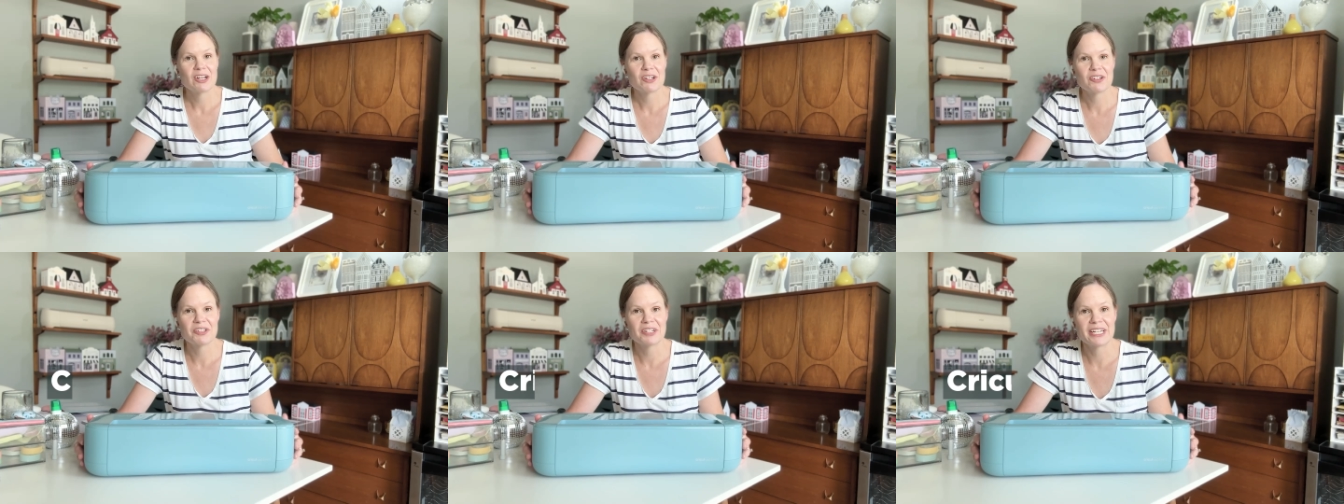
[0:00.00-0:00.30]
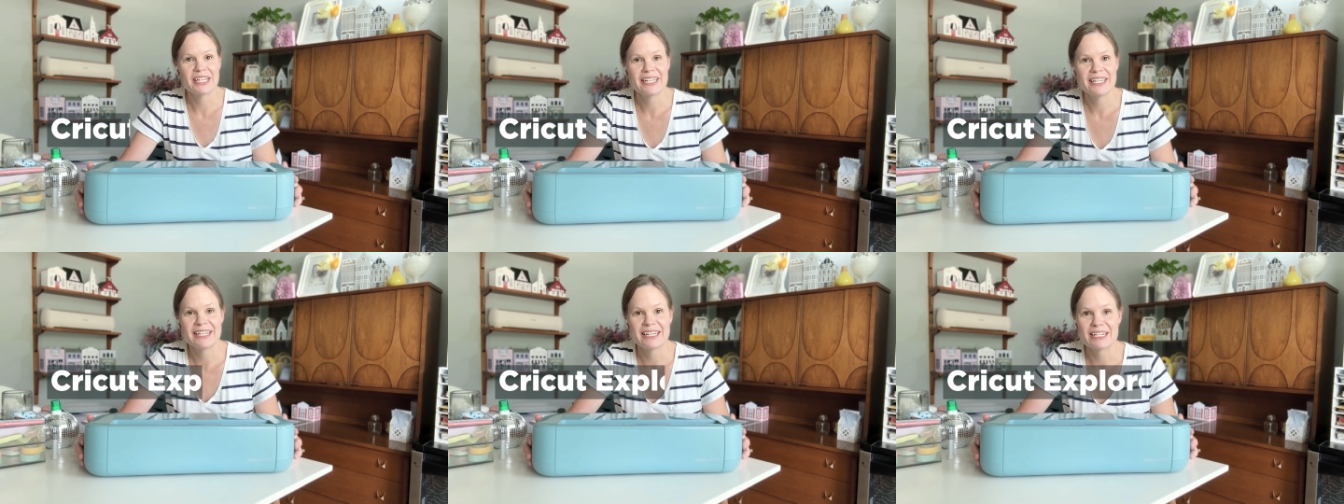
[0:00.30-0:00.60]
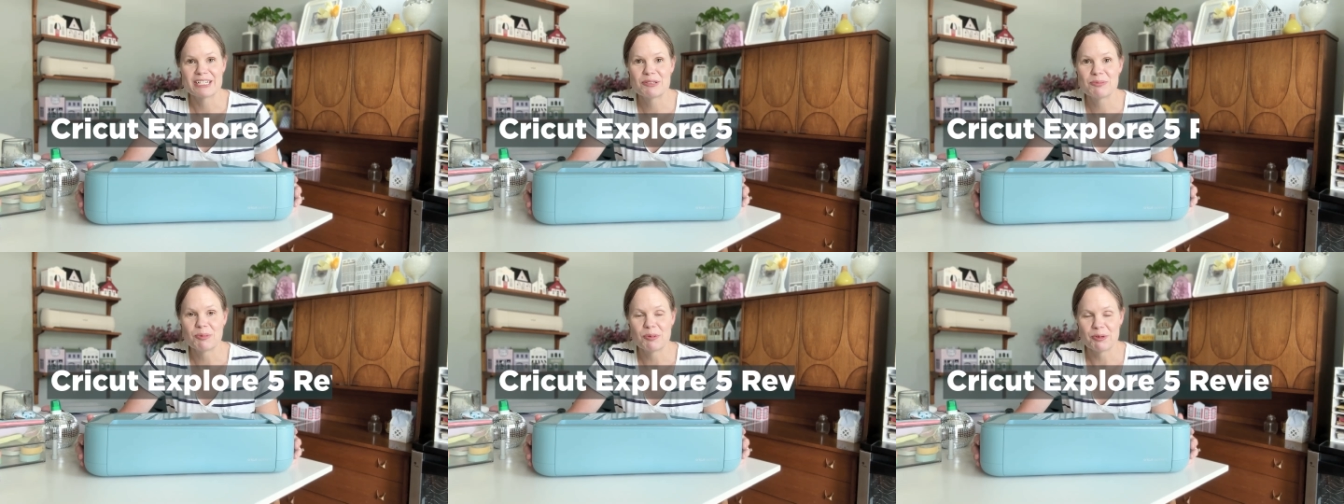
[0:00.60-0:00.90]
Cricut
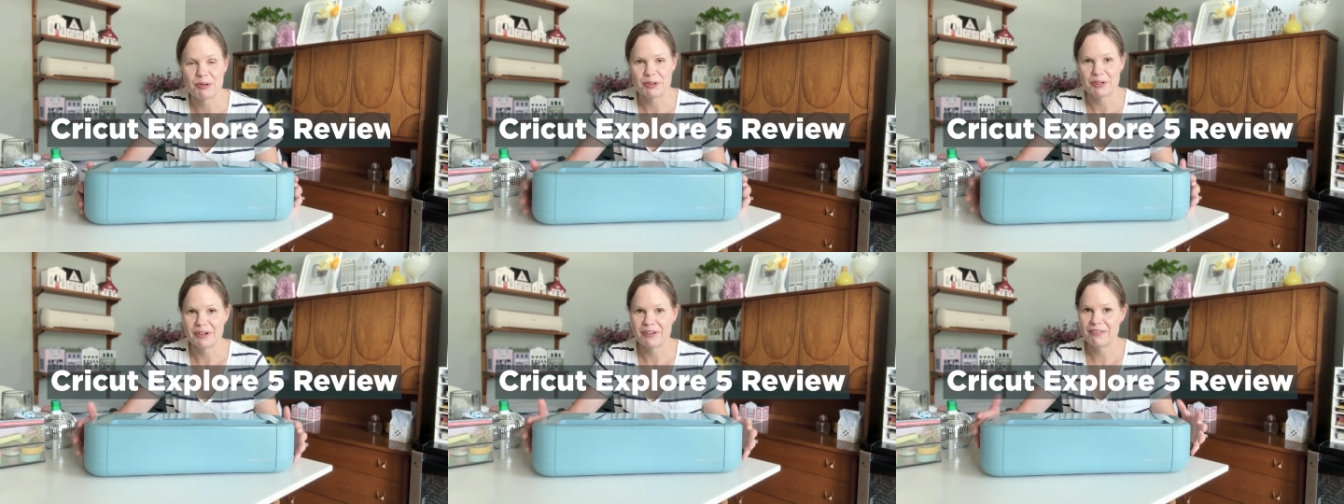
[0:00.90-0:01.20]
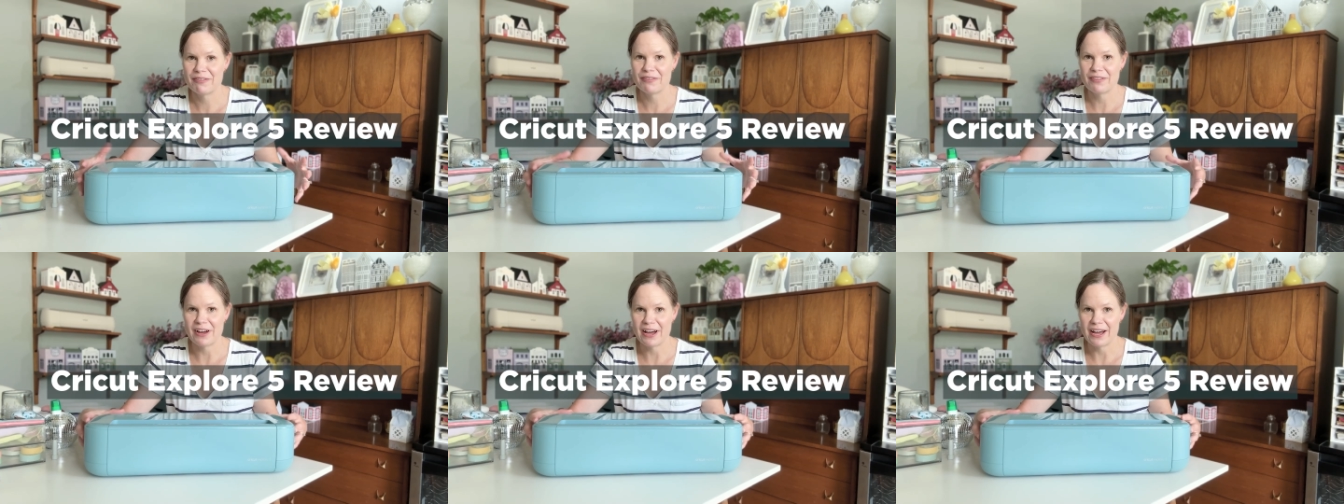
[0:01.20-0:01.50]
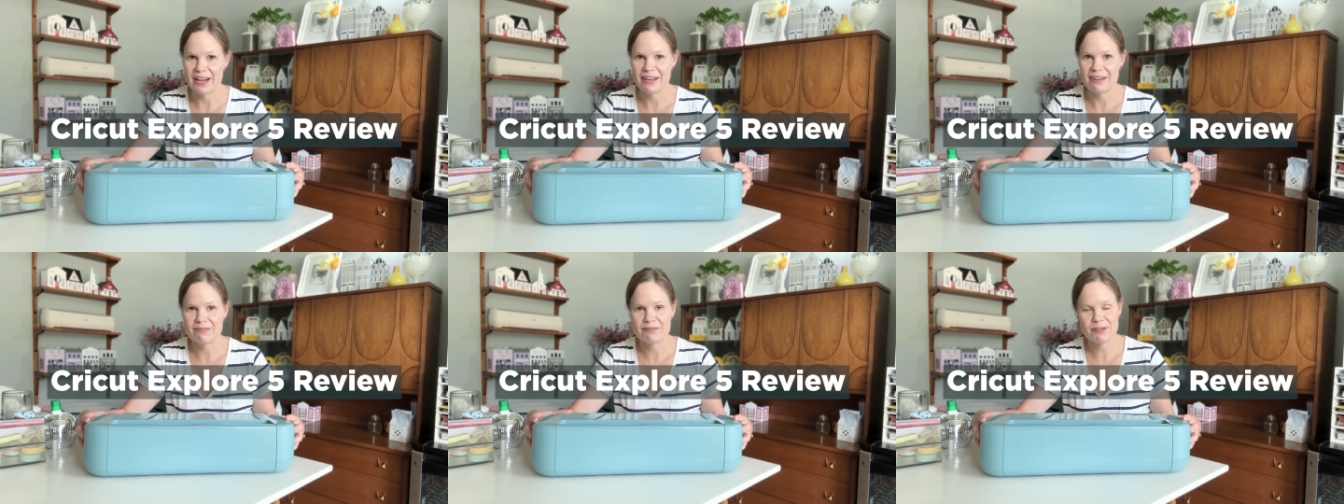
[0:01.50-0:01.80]
Explore
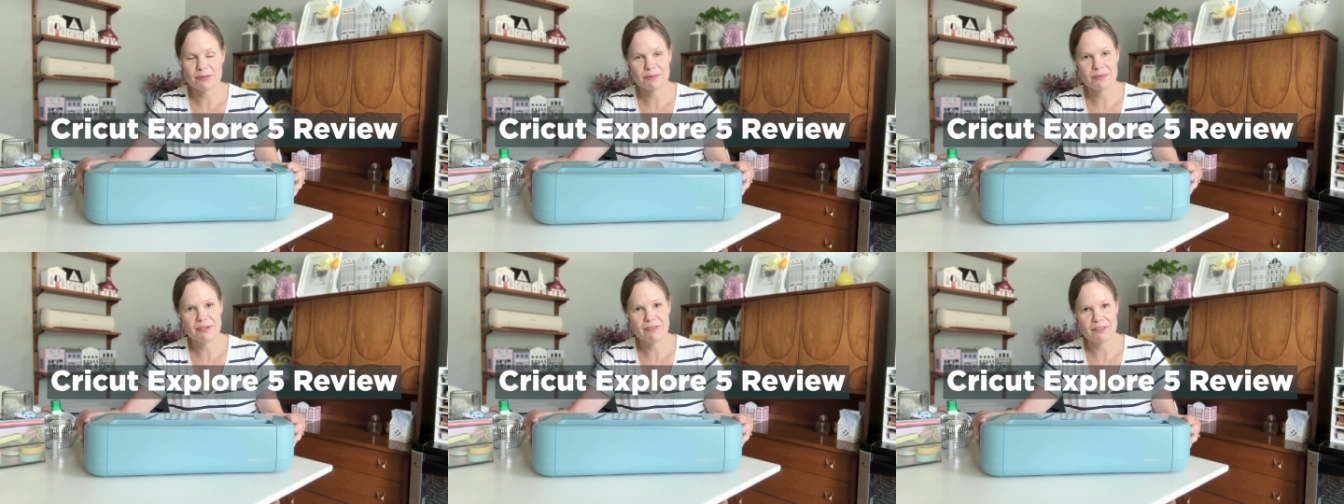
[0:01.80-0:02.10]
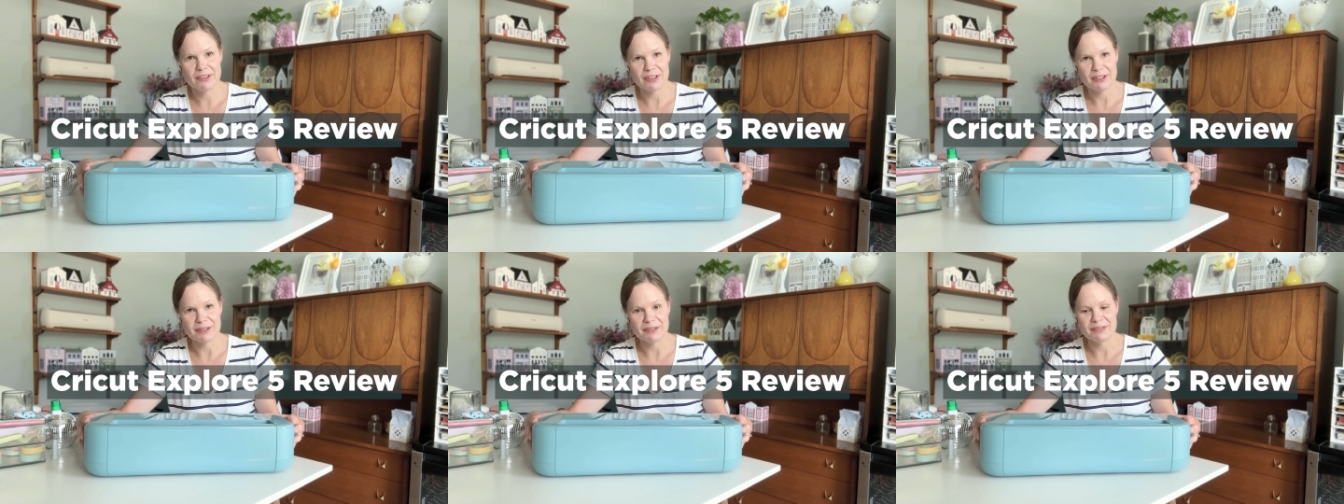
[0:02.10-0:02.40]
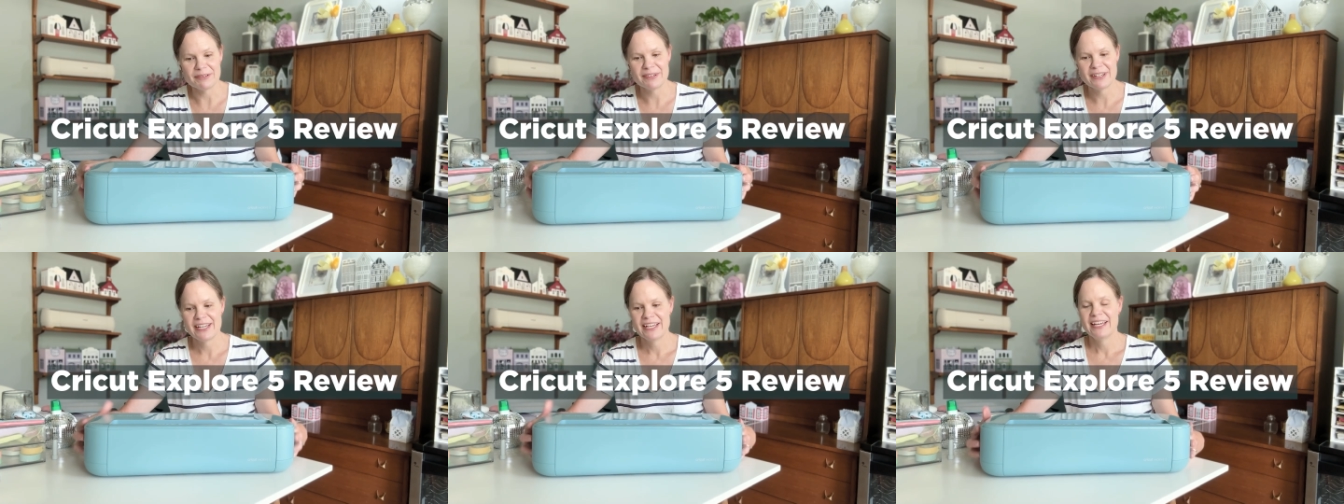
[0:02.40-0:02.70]
5
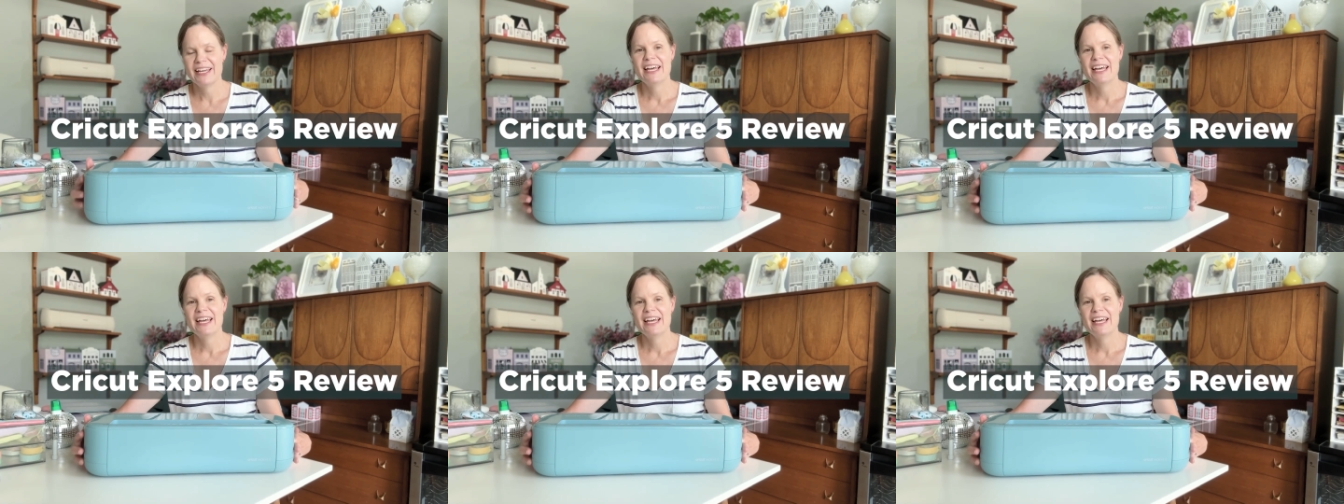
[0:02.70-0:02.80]
review.